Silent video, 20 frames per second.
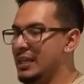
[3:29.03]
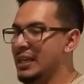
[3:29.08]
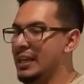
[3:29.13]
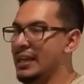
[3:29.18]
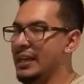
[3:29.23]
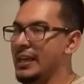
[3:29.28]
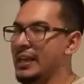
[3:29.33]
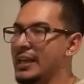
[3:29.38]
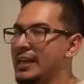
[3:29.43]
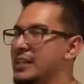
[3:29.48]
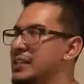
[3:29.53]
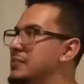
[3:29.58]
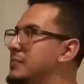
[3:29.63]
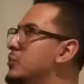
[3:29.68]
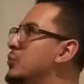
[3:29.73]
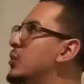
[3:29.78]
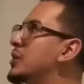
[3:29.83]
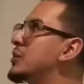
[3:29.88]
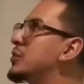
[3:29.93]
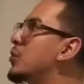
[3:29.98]
And even
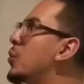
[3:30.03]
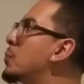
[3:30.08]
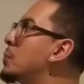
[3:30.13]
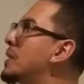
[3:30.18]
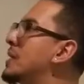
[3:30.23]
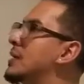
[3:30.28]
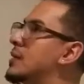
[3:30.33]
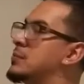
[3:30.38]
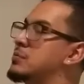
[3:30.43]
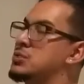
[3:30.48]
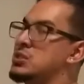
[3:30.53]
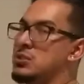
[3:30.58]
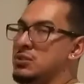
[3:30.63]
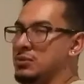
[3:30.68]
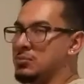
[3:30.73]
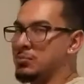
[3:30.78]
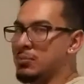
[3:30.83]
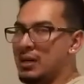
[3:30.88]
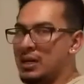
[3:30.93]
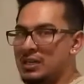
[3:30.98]
when you're opening up
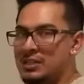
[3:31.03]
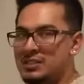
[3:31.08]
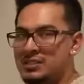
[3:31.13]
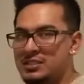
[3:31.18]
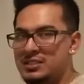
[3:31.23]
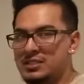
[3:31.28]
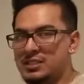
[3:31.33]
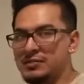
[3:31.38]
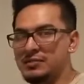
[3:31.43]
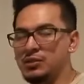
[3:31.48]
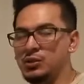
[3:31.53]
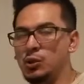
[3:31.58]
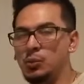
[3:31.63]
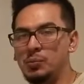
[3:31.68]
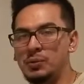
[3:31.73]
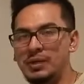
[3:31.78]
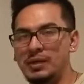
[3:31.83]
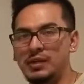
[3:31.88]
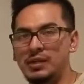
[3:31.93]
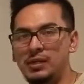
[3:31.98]
certain boxes, if you
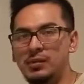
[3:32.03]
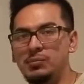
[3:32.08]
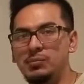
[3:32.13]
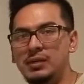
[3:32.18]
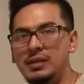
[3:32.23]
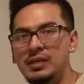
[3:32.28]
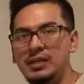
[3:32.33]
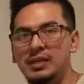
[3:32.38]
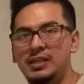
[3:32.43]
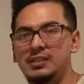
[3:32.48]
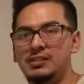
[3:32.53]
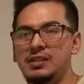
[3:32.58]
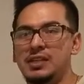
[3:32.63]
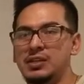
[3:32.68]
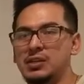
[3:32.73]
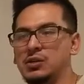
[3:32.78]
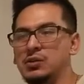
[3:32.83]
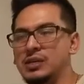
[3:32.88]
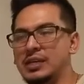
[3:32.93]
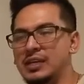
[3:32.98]
open it up, you're like,
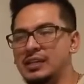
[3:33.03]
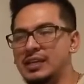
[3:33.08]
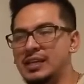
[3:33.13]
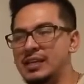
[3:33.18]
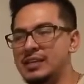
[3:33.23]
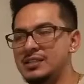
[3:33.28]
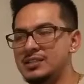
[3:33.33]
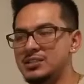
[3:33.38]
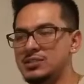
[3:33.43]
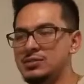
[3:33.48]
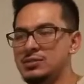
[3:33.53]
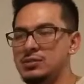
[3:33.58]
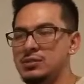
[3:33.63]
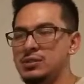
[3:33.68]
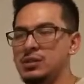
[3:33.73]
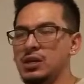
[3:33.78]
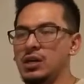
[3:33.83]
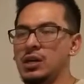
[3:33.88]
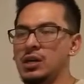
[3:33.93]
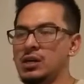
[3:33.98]
okay, that's
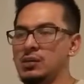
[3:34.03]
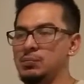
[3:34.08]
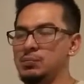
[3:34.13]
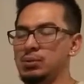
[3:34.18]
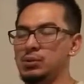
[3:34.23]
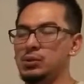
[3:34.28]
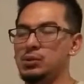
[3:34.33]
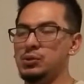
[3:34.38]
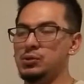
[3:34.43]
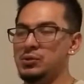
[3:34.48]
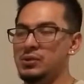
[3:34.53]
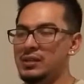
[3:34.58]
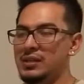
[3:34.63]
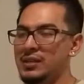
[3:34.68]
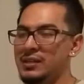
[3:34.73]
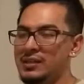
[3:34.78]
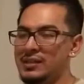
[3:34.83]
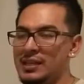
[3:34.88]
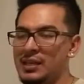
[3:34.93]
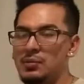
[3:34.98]
blue.
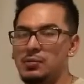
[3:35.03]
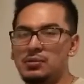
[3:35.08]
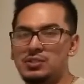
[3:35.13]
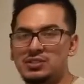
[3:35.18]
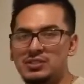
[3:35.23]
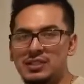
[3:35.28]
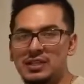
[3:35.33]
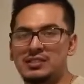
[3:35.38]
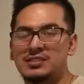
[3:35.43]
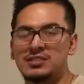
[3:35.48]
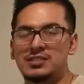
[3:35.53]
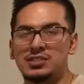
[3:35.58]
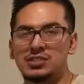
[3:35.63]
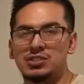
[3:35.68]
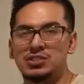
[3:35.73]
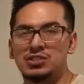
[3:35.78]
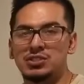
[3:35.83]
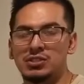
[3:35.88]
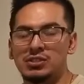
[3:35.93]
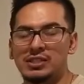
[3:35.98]
That's the
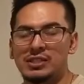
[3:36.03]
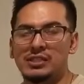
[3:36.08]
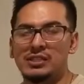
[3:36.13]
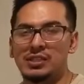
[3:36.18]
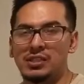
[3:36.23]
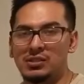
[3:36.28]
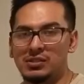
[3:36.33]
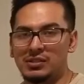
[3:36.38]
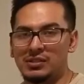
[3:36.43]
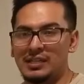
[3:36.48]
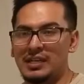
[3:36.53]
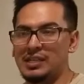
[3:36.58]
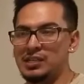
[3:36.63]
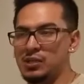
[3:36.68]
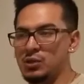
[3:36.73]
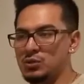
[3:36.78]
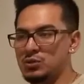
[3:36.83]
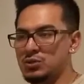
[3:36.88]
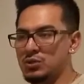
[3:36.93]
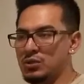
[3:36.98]
circuit color that
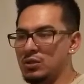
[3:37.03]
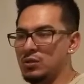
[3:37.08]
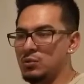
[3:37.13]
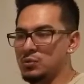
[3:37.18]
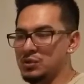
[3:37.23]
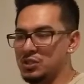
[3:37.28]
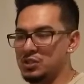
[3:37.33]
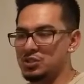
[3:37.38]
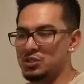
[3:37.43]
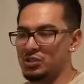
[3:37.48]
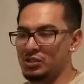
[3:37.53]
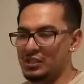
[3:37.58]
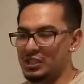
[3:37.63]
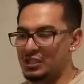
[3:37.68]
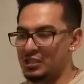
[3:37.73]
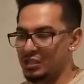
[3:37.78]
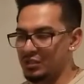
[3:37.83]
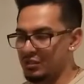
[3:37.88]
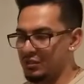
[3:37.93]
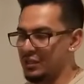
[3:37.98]
goes along with the circuit
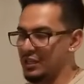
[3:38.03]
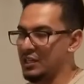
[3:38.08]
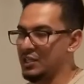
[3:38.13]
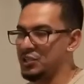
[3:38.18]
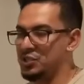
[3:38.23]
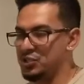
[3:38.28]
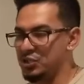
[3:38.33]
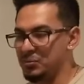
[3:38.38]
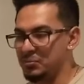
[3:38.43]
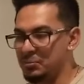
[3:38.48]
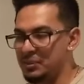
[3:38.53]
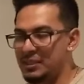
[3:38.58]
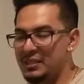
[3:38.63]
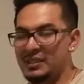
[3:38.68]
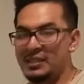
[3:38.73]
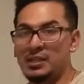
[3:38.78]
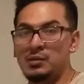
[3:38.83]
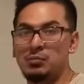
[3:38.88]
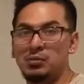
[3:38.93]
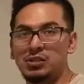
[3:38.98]
color that it should be
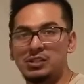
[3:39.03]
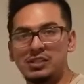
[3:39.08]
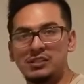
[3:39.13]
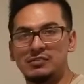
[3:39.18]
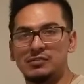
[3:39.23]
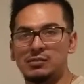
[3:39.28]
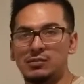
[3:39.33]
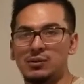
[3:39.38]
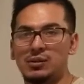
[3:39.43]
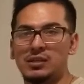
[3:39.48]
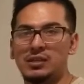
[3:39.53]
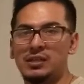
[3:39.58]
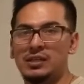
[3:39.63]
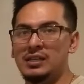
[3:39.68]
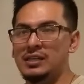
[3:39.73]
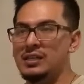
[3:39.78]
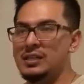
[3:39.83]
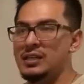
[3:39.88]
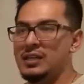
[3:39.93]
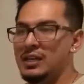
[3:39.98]
that I'm looking for.
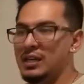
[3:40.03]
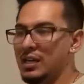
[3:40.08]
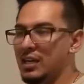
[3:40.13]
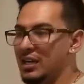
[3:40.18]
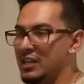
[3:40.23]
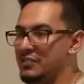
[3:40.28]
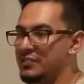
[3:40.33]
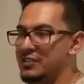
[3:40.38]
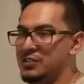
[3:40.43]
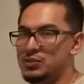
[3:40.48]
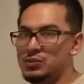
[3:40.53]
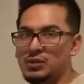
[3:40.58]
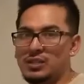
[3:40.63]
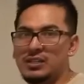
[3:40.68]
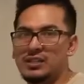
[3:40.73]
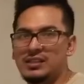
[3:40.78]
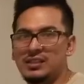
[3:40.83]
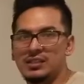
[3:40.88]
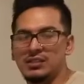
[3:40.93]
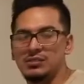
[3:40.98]
If it's
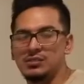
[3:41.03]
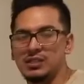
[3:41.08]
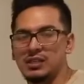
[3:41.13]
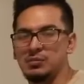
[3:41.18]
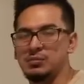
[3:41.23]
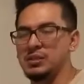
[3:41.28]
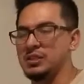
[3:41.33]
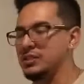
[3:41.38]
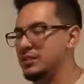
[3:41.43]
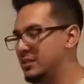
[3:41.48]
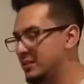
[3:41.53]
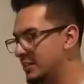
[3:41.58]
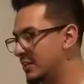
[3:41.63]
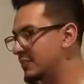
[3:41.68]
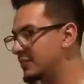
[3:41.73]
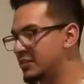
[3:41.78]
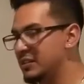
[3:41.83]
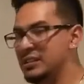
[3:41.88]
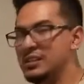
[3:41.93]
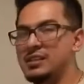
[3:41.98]
red, then okay,
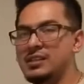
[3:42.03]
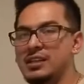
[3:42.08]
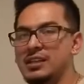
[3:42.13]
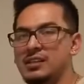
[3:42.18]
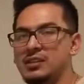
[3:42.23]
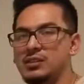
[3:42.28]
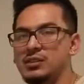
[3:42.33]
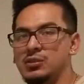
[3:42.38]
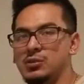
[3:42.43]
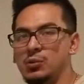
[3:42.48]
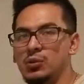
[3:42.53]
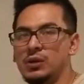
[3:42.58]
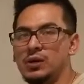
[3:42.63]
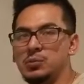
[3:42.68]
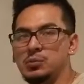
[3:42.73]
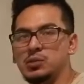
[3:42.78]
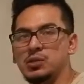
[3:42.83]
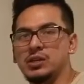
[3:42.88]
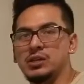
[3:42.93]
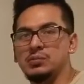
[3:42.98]
definitely not the one I'm
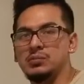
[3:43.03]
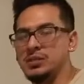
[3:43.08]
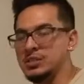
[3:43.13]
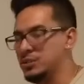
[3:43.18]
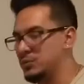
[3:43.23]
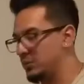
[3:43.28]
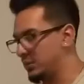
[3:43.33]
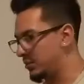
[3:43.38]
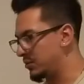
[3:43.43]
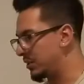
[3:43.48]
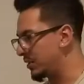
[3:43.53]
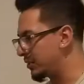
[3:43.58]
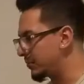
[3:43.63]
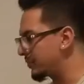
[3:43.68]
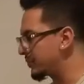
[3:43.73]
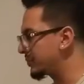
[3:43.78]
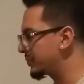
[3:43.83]
trying to mess with, right?